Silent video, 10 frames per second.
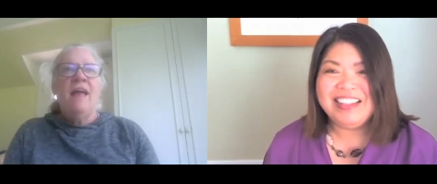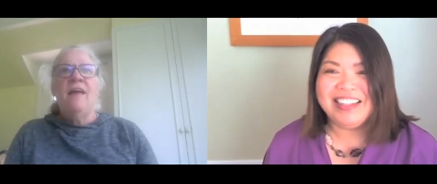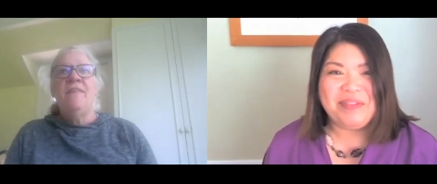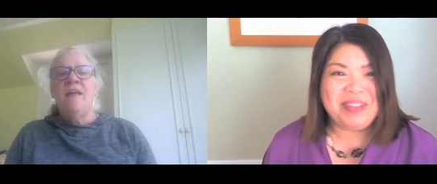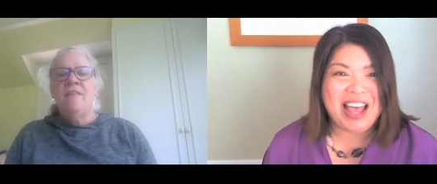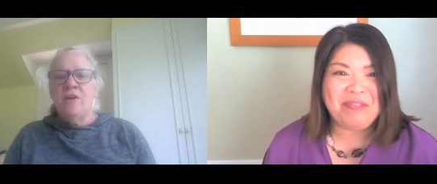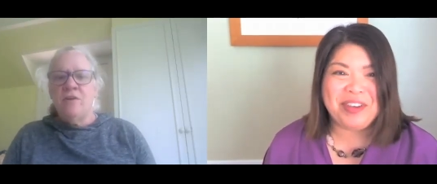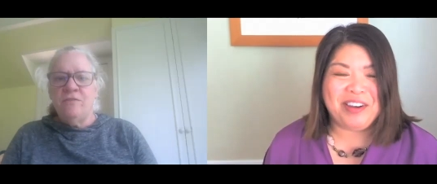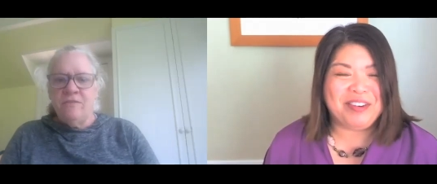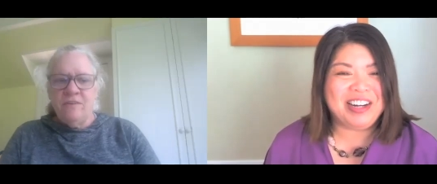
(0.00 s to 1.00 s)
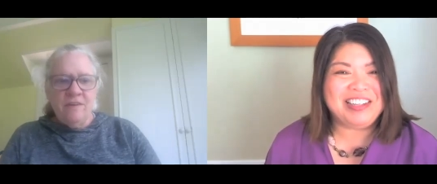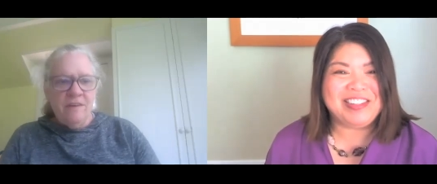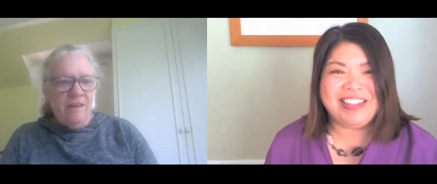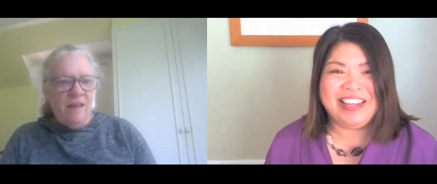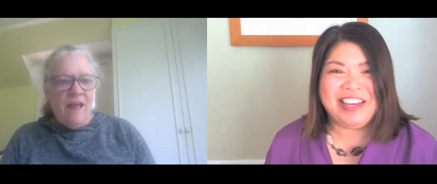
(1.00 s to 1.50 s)
Speaker 1: And, and I'm laughing already just
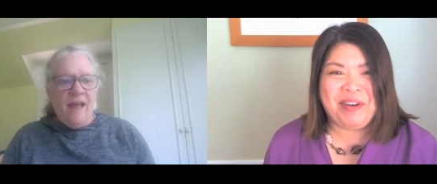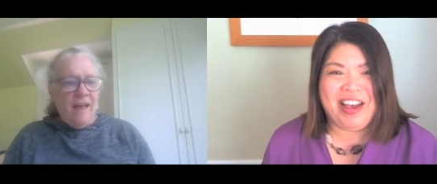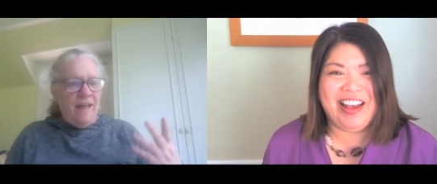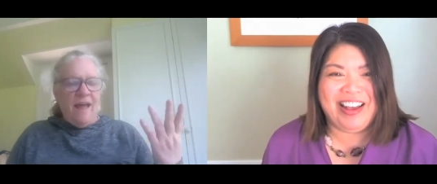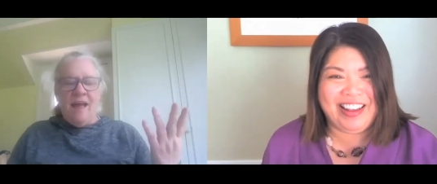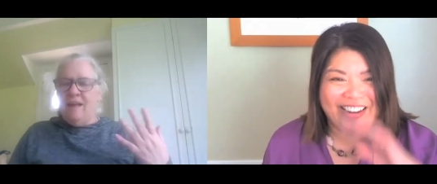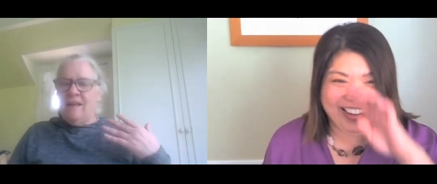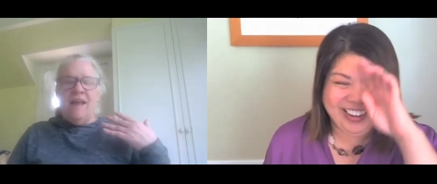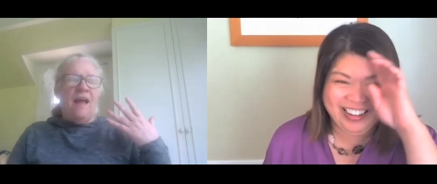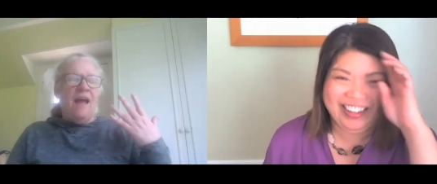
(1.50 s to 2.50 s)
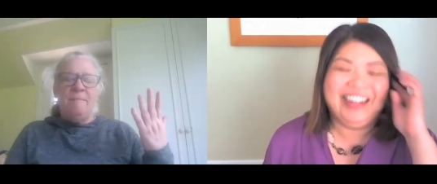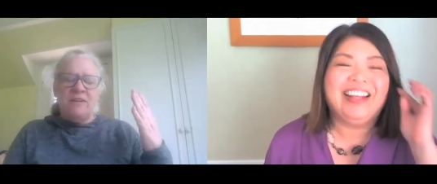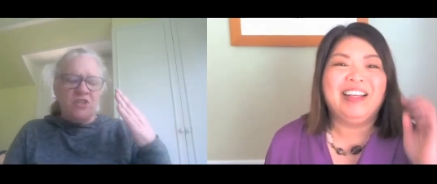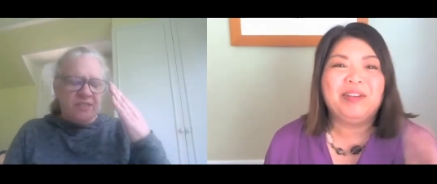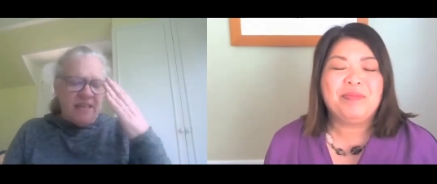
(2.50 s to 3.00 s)
thinking about it. I mean,
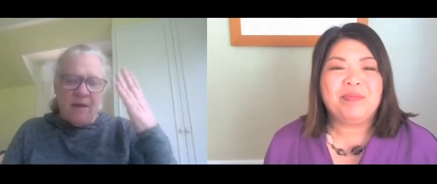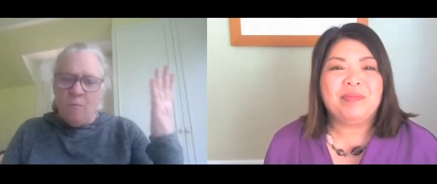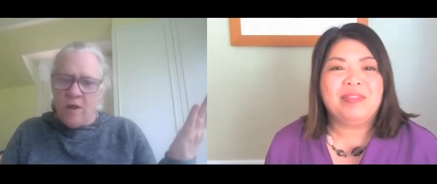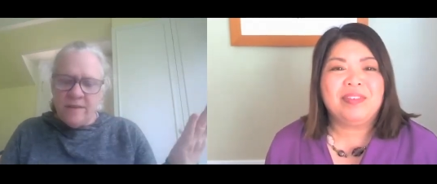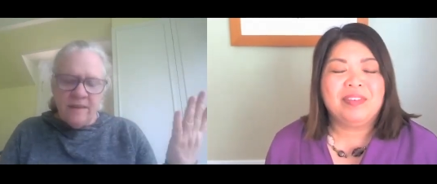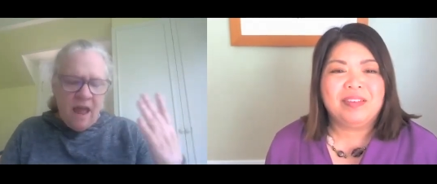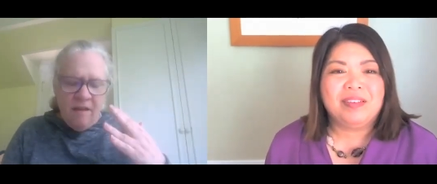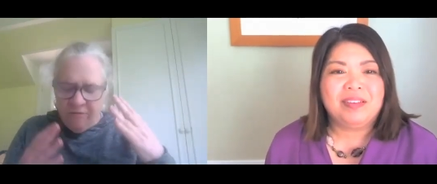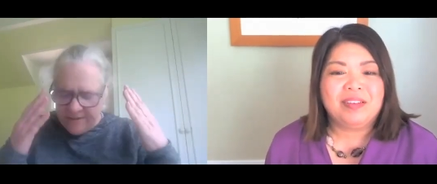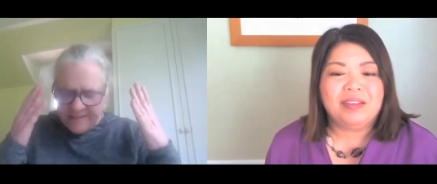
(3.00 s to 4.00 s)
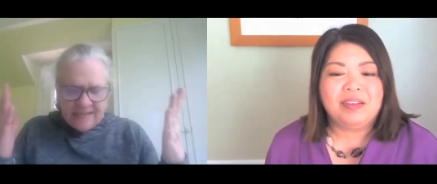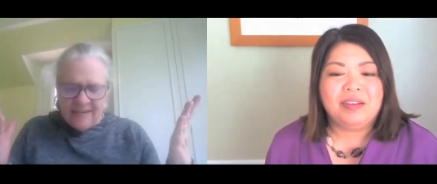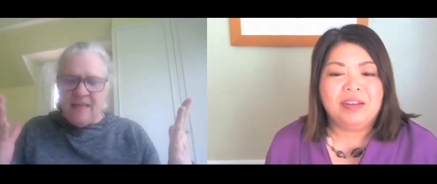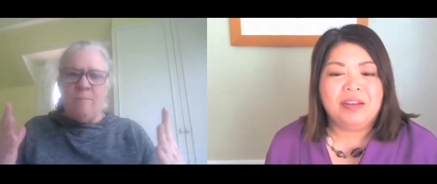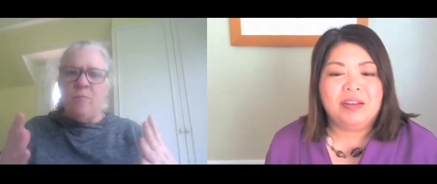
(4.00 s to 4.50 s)
just that one, every scene in
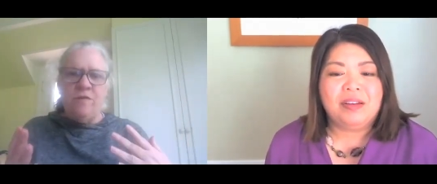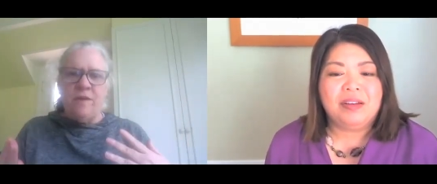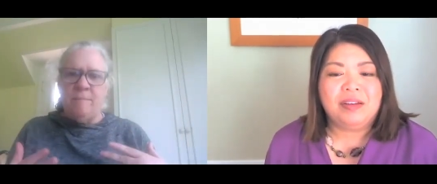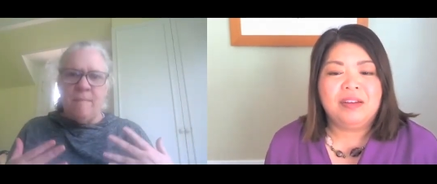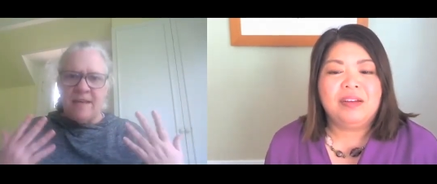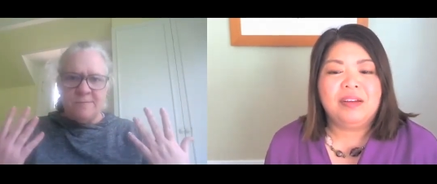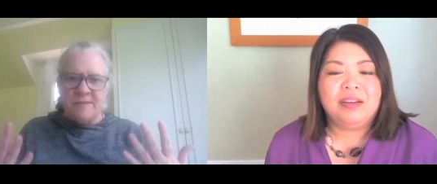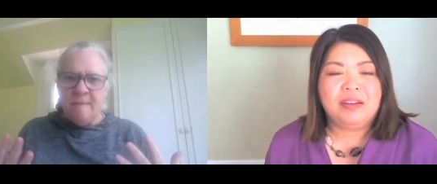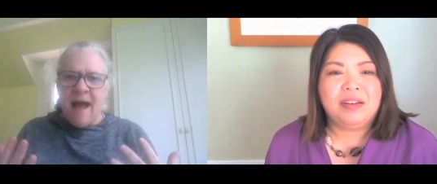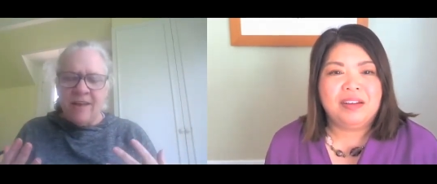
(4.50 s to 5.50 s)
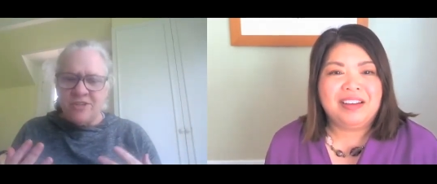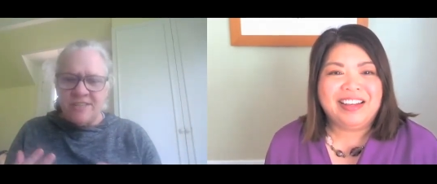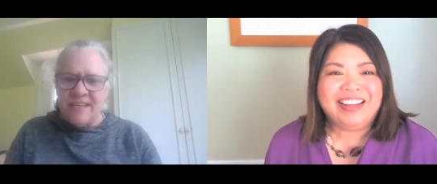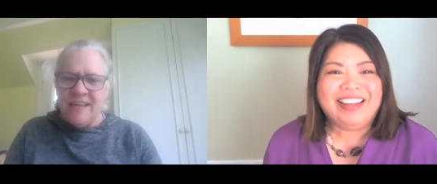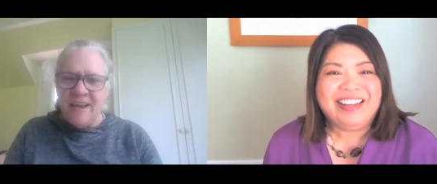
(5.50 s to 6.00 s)
that movie makes me smile just
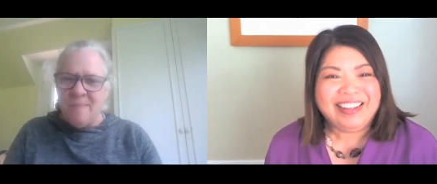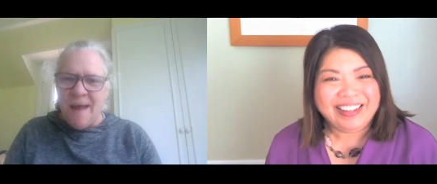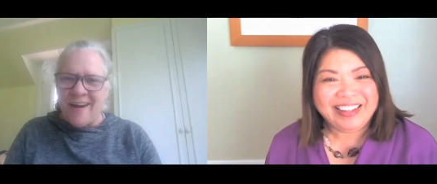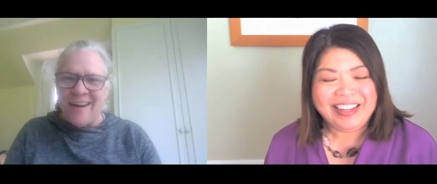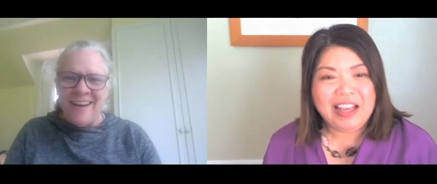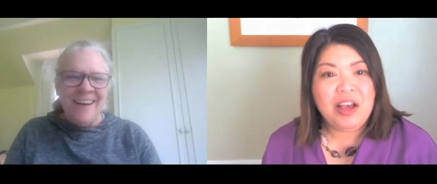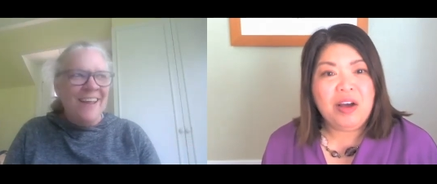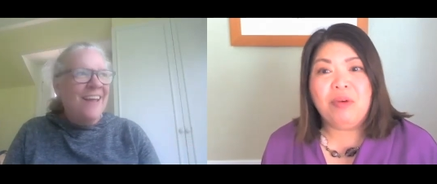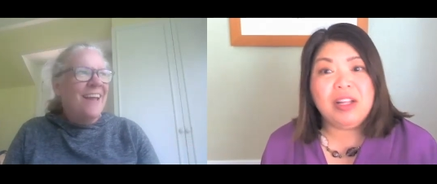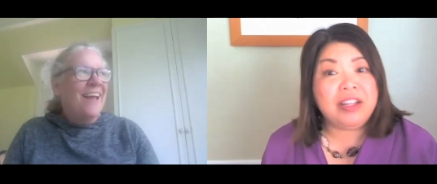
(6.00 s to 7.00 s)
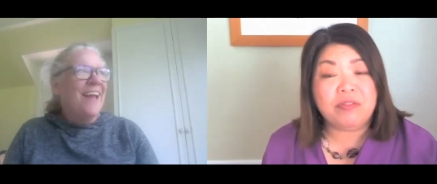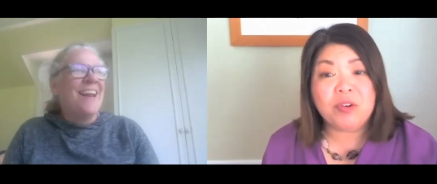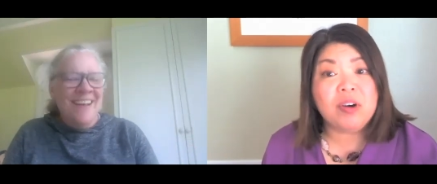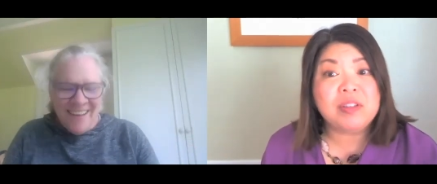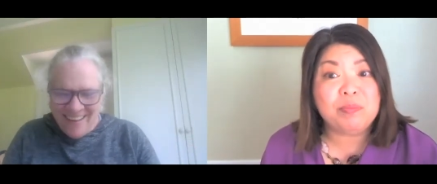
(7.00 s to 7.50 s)
thinking
Speaker 2: about it. Well, and of
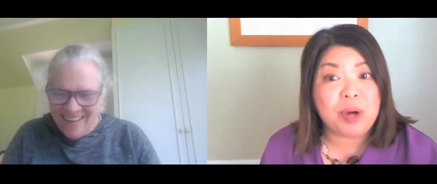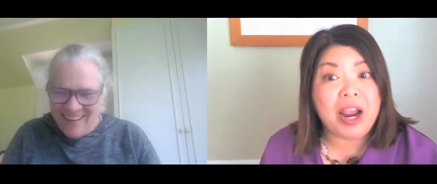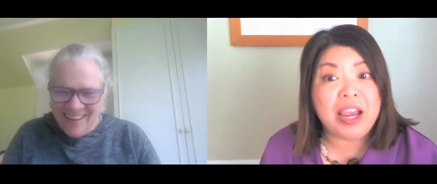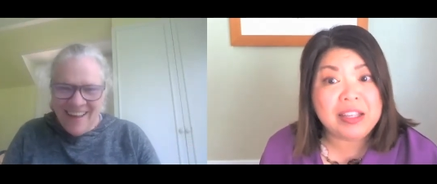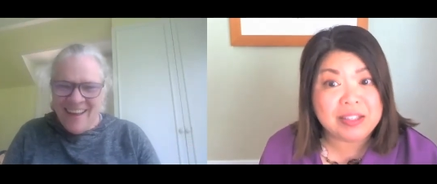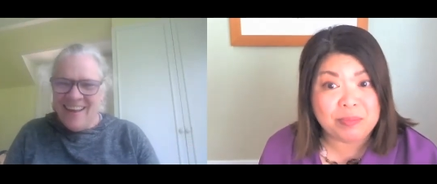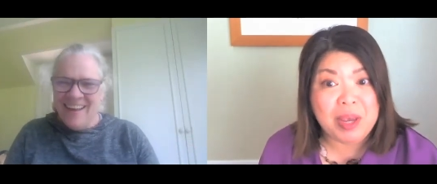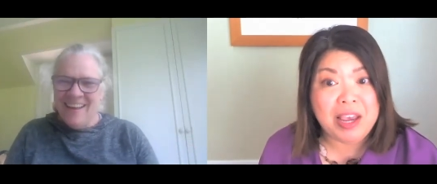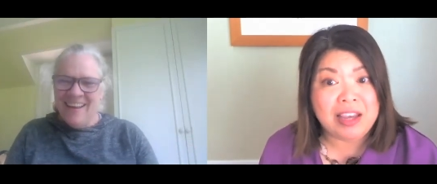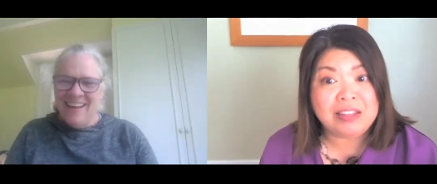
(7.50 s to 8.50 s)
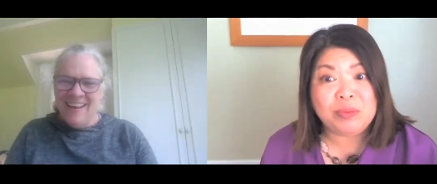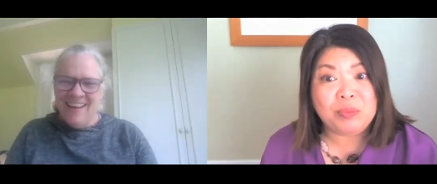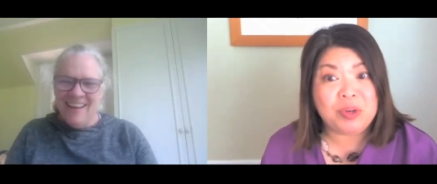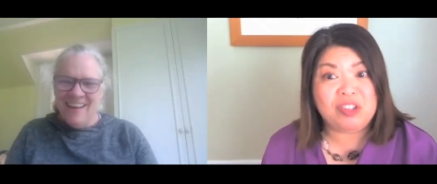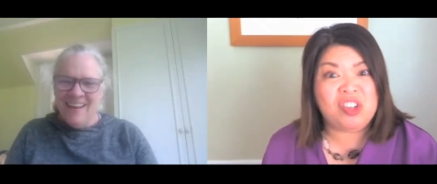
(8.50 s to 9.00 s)
course, Bridesmaids,
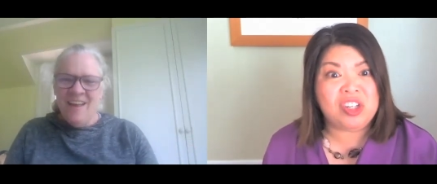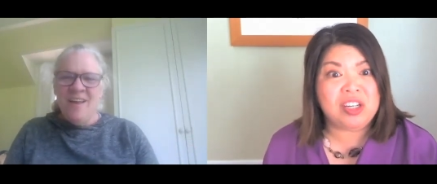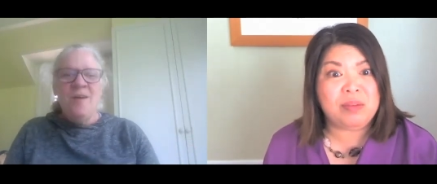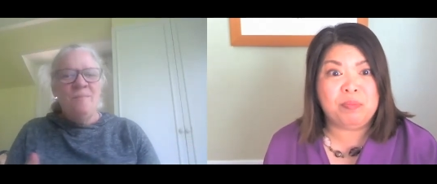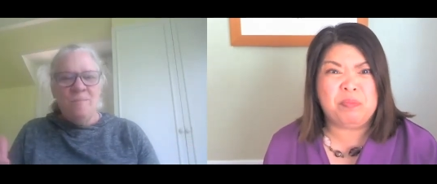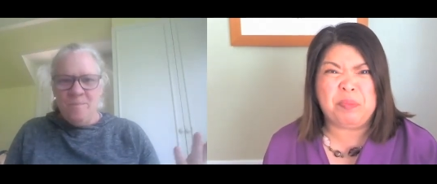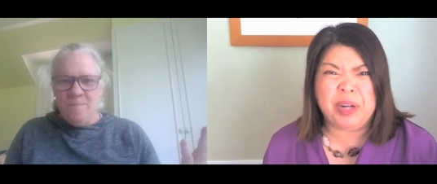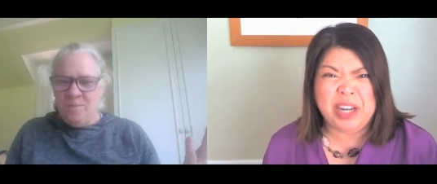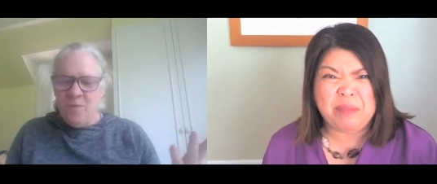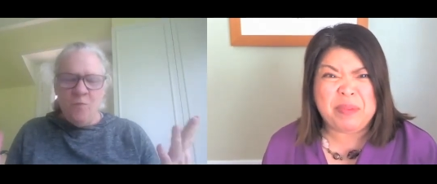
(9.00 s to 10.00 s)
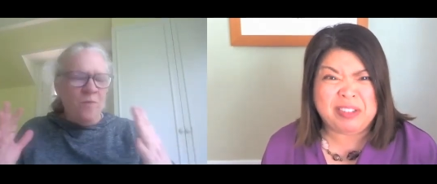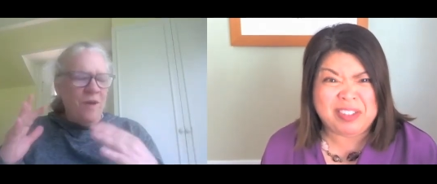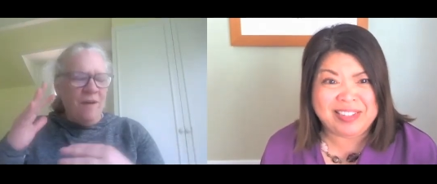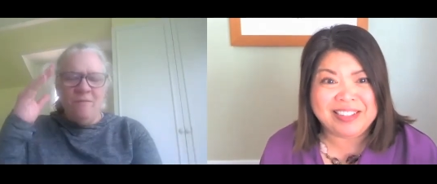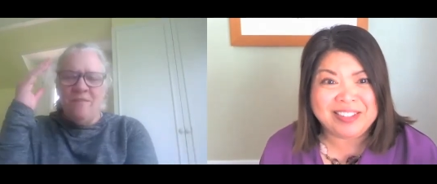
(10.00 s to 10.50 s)
which she pretty much
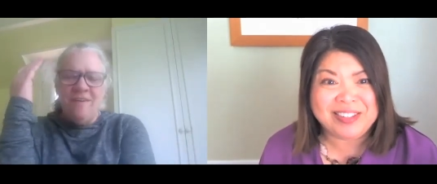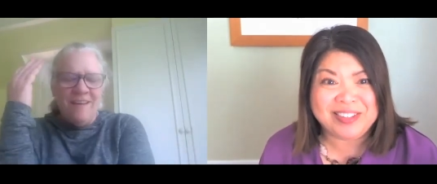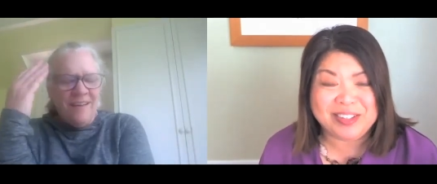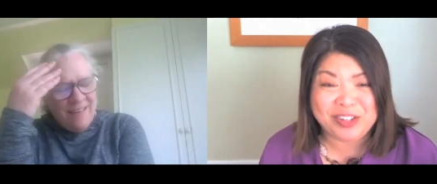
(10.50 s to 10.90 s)
steals the